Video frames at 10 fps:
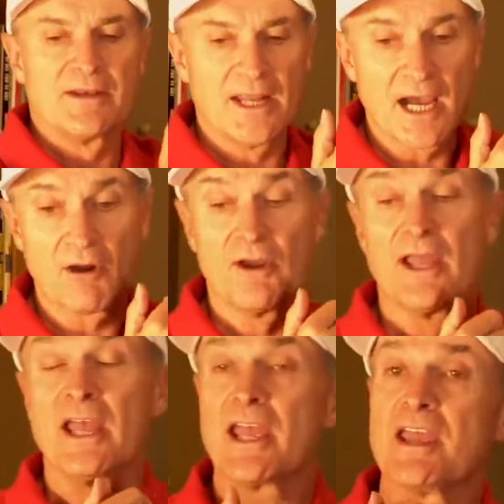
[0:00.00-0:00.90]
Now,
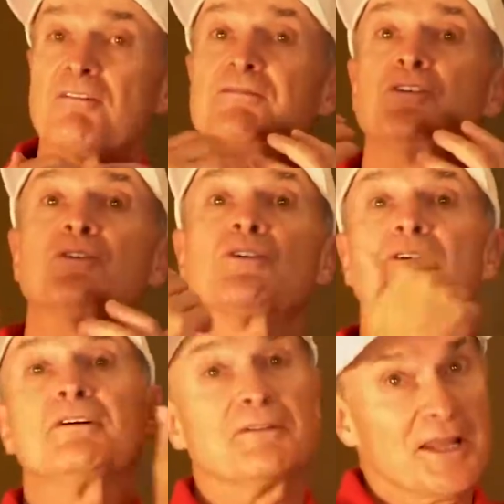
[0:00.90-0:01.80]
if
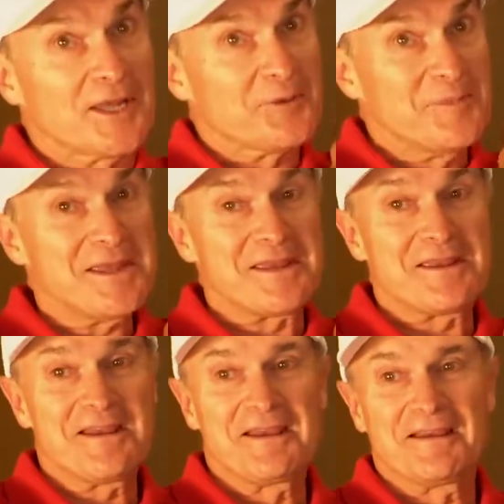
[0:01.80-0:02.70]
you're like
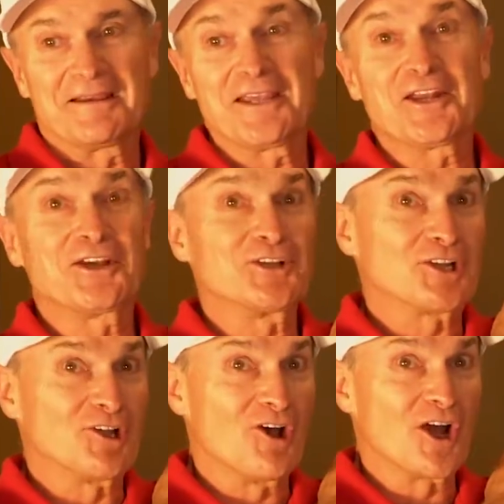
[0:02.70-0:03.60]
me, getting a
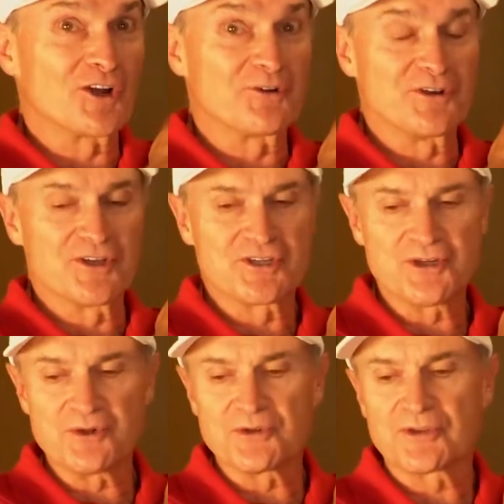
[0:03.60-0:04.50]
little longer in the
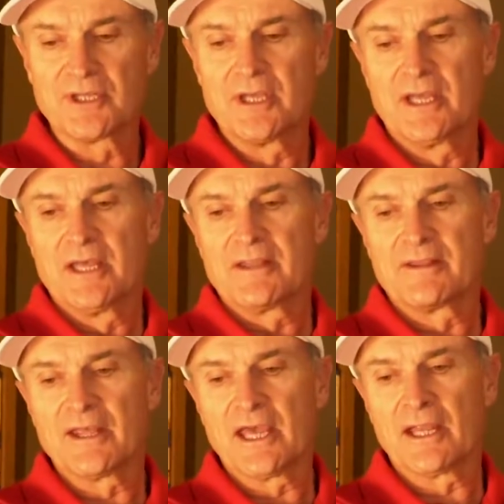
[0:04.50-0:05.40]
tooth,
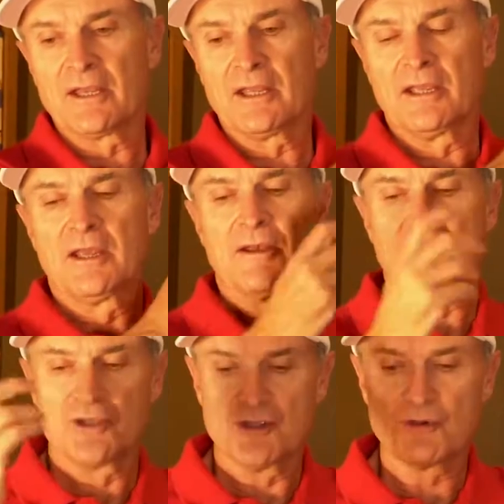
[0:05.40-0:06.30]
then
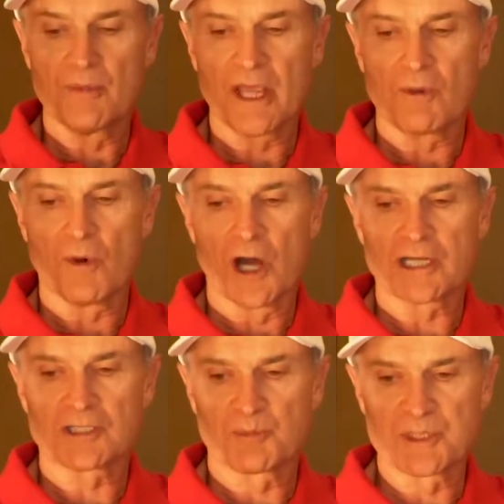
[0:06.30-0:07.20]
you may
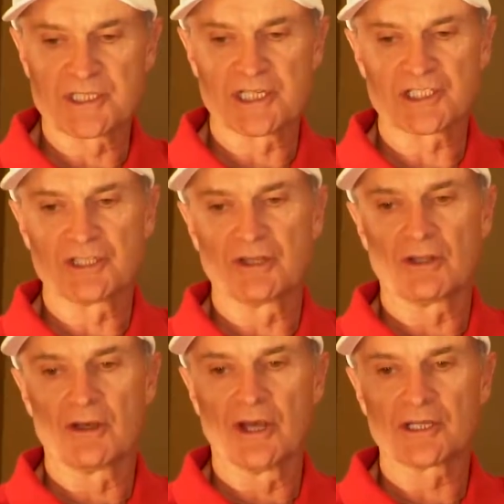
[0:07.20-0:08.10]
want to position
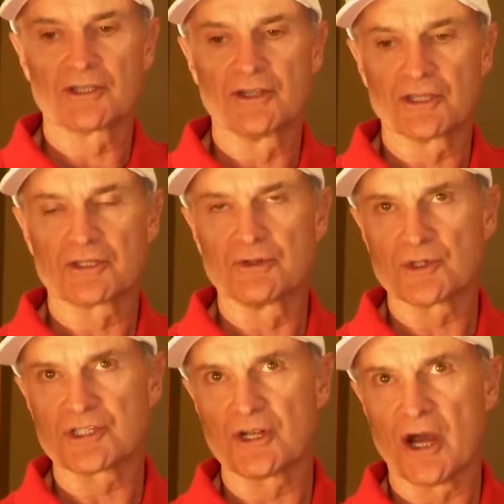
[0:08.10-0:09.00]
the
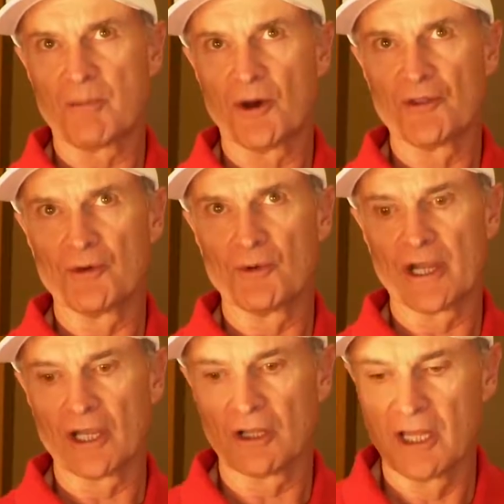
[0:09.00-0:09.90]
tour stop on the
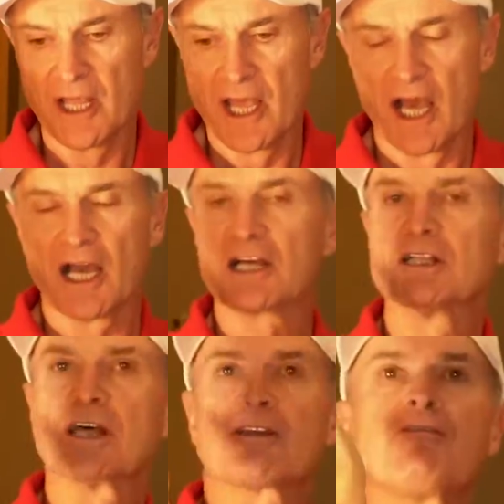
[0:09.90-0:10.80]
rail a
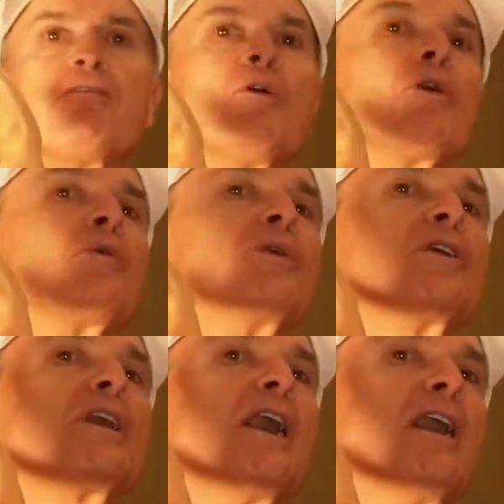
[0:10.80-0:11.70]
click
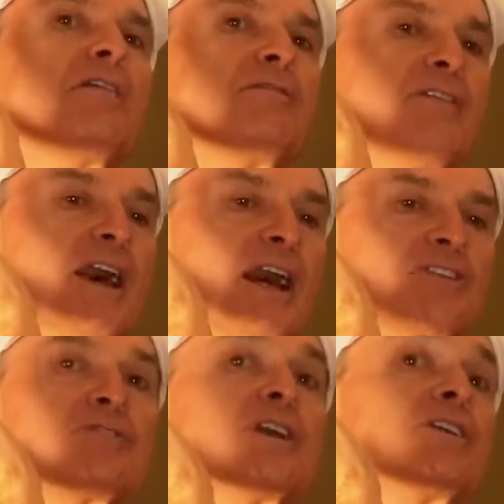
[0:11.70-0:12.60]
forward of
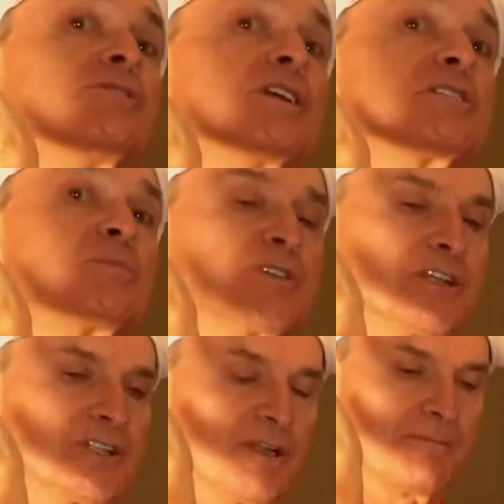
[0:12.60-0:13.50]
that tray of drinks
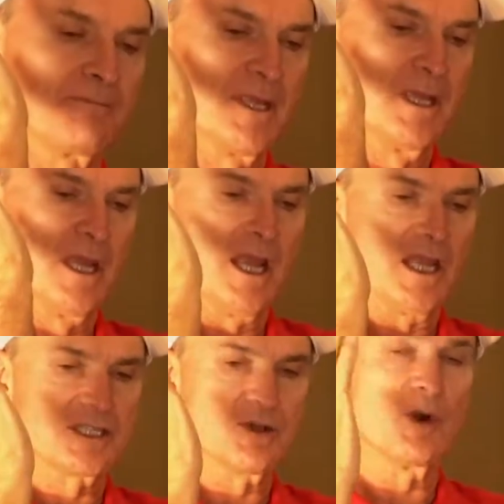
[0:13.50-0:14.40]
position. And so